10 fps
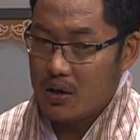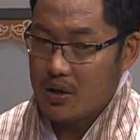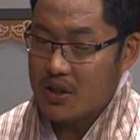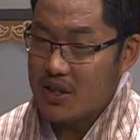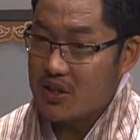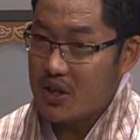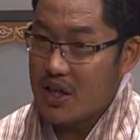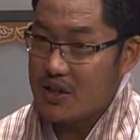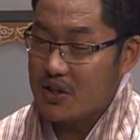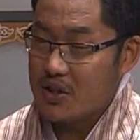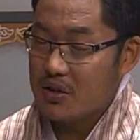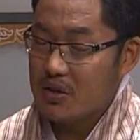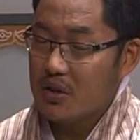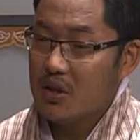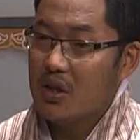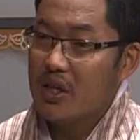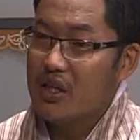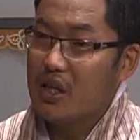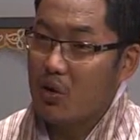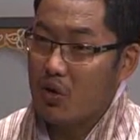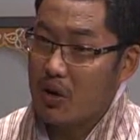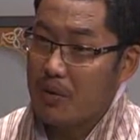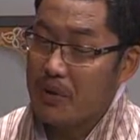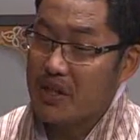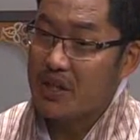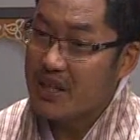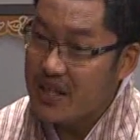Decentralization in the local government